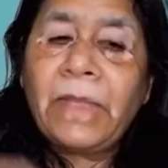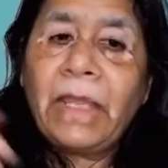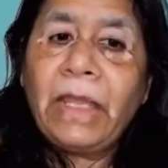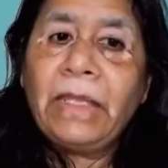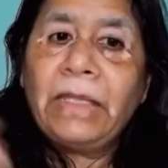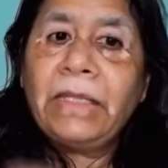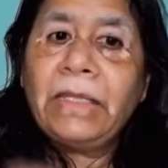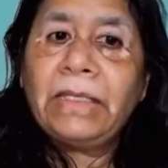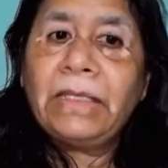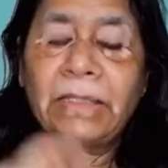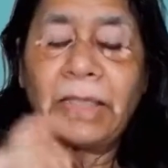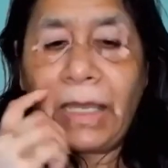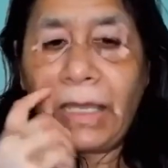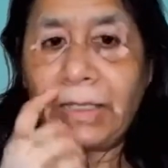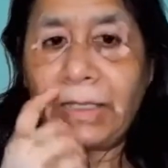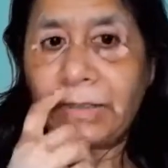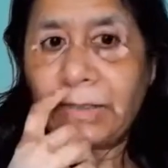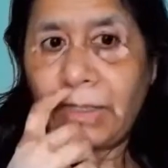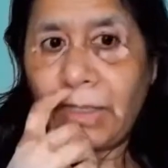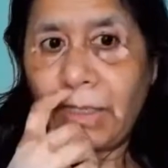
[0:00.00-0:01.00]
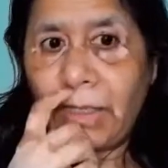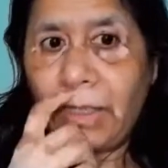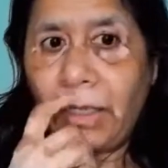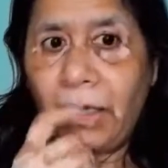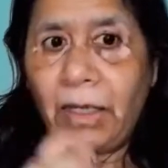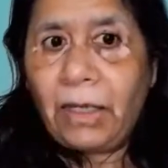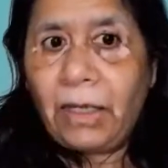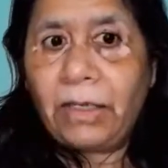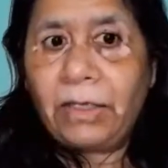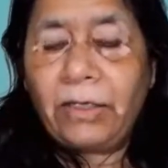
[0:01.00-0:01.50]
In this case,
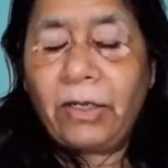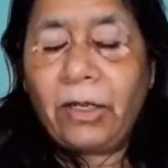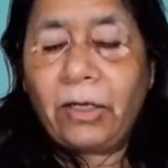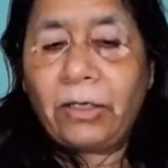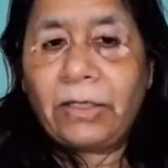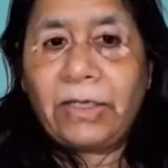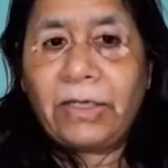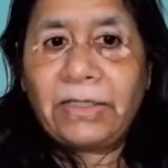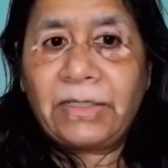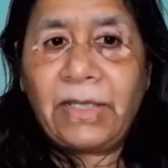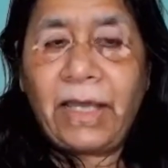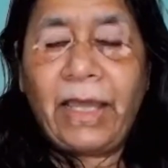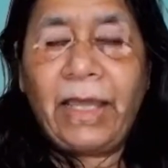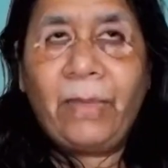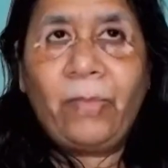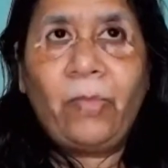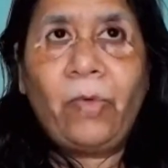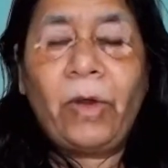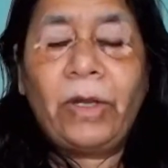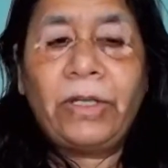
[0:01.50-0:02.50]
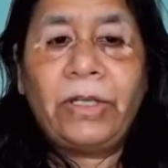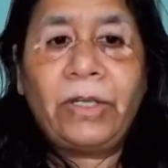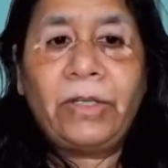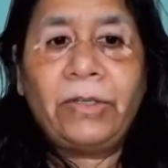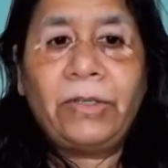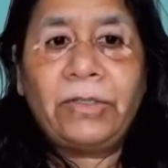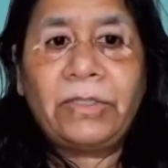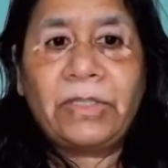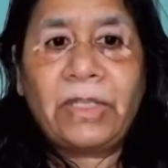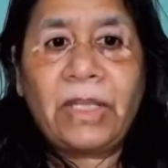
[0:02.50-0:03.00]
Dr. Sahib wanted
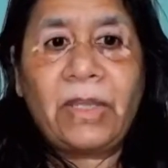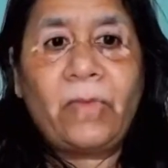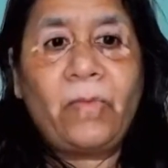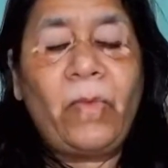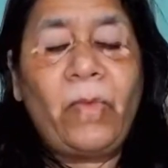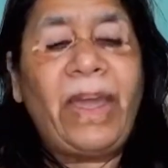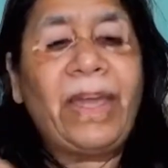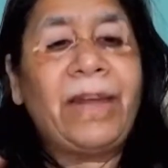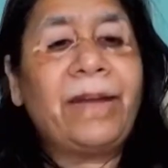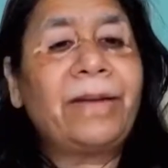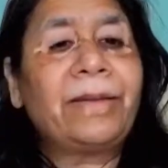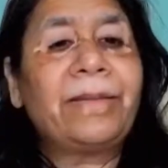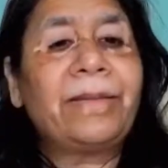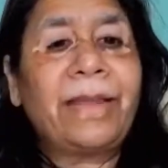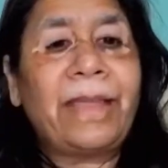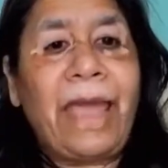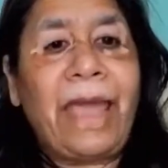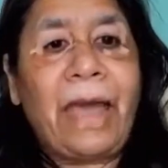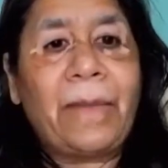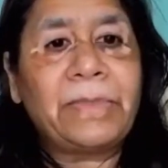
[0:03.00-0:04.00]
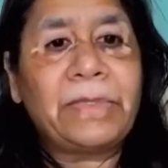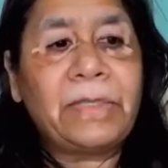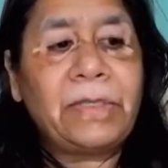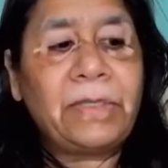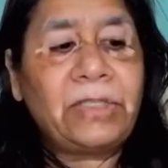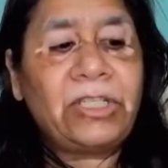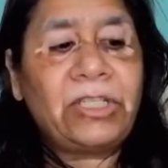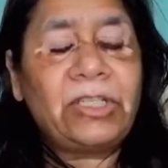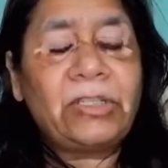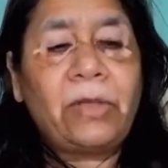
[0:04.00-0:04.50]
to see where are the gaps.
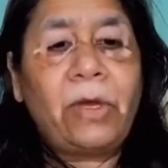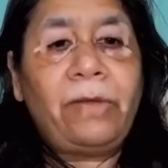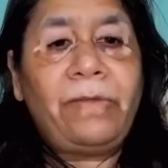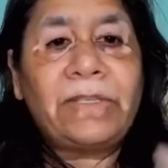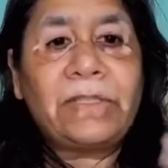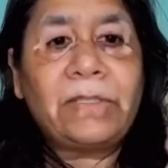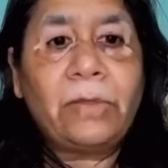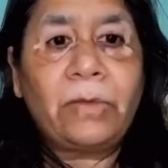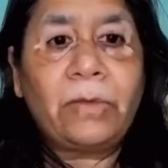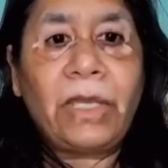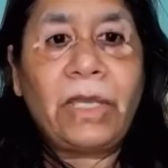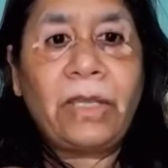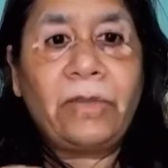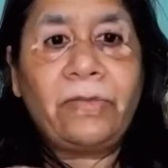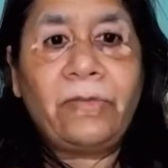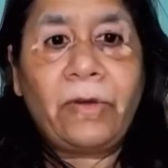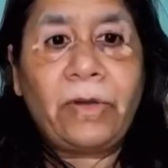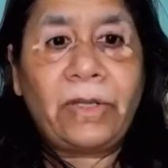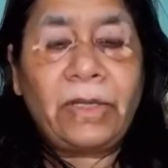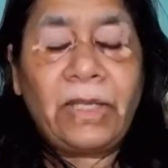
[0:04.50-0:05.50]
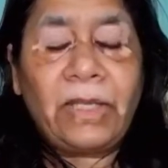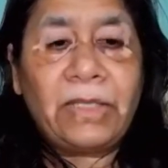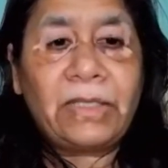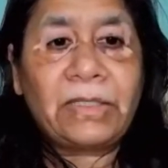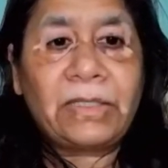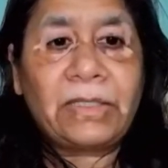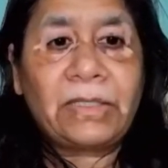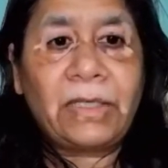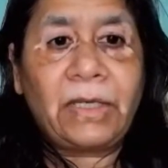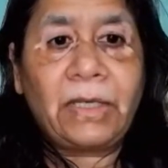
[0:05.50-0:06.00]
She's always looking for
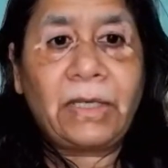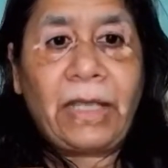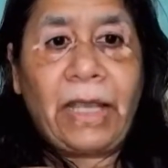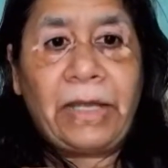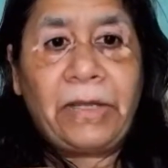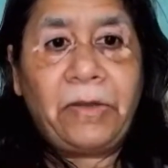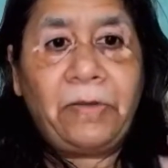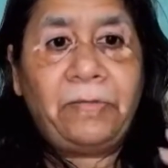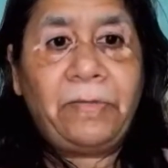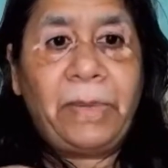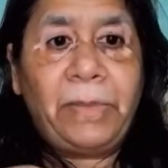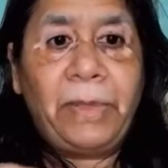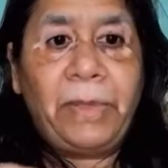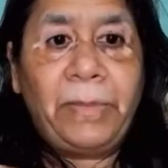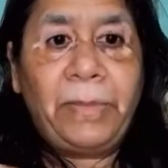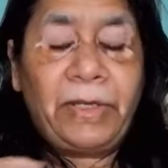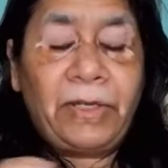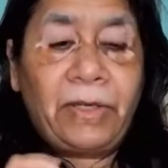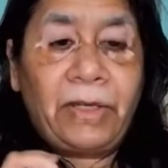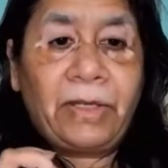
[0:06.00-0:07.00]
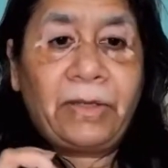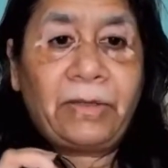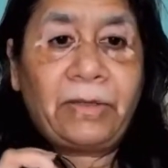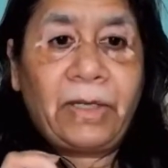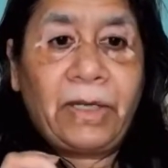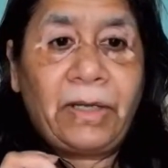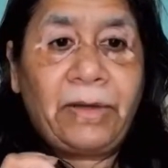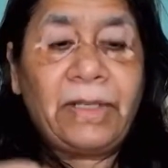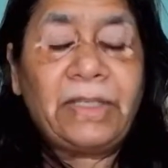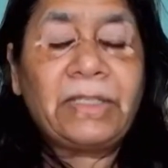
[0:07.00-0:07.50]
these kind of bibliometric
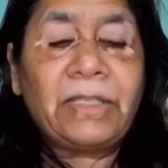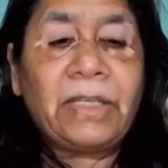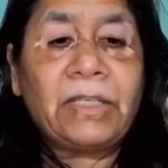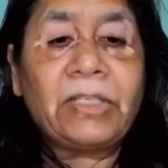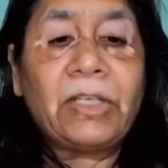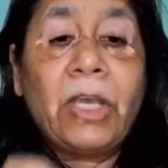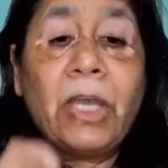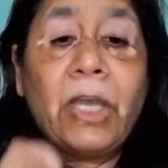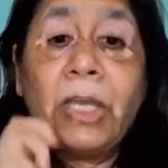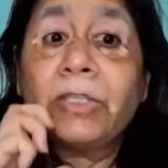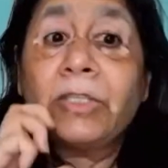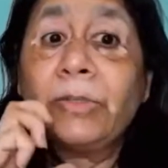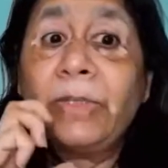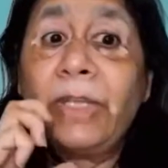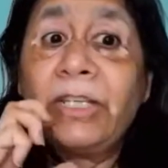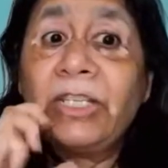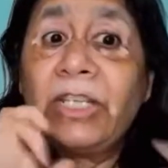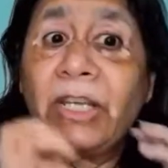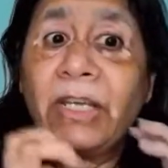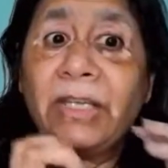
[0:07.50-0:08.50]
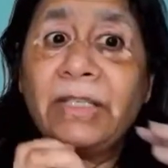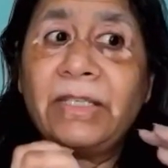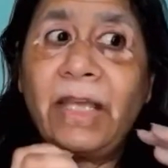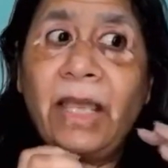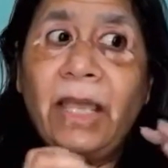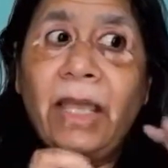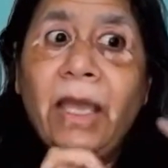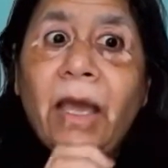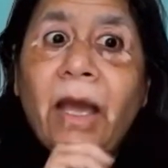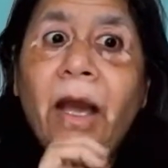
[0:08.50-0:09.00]
research so that she can
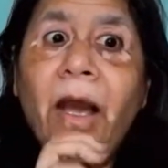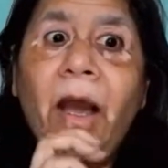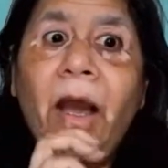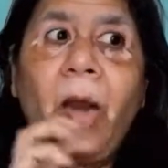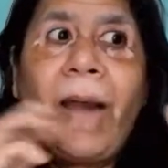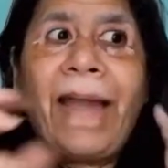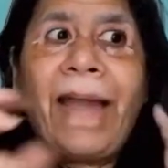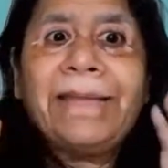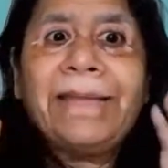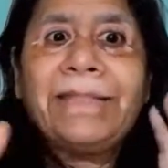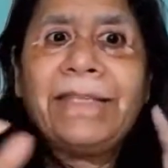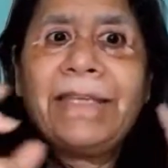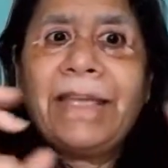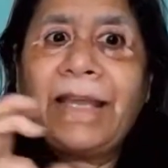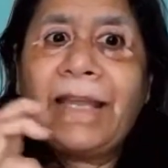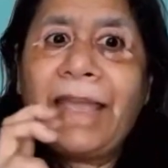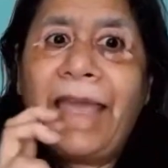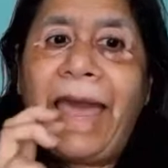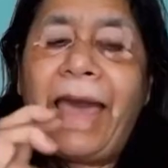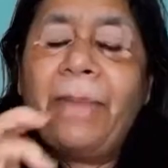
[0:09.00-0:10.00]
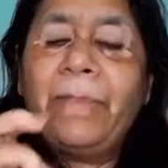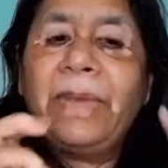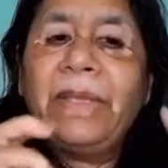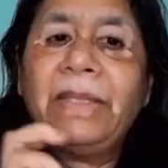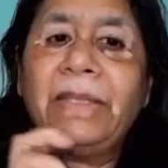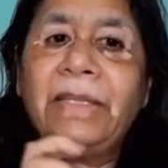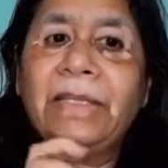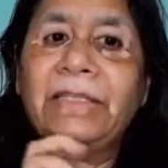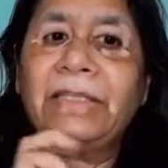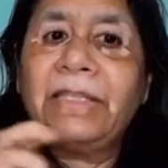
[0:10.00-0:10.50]
say, oh, I see a gap
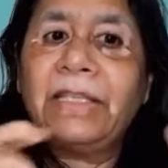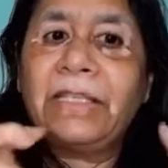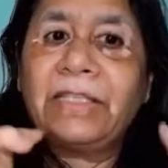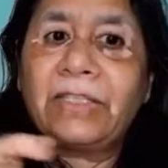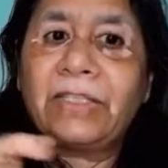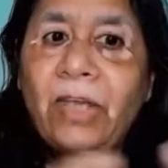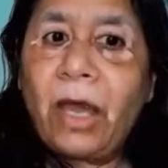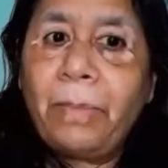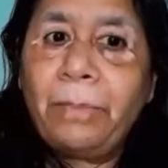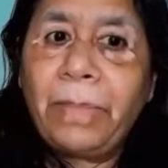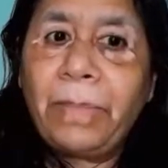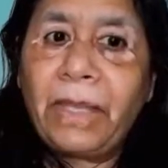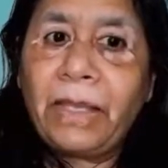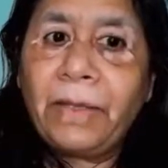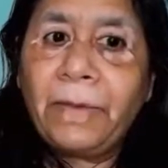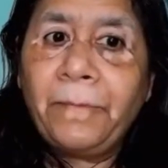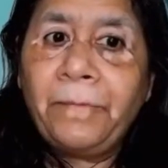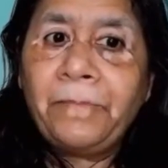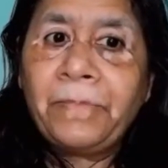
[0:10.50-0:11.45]
in this topic.